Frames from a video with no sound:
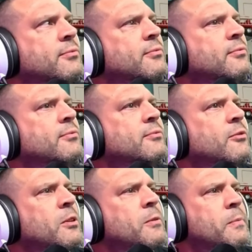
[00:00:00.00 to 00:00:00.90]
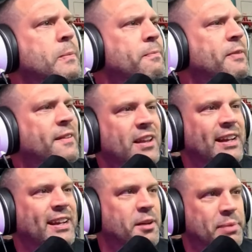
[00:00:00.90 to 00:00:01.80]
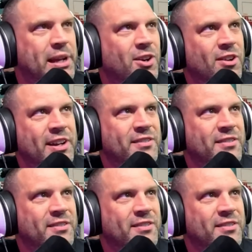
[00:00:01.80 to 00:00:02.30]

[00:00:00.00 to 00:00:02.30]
I like that beat already.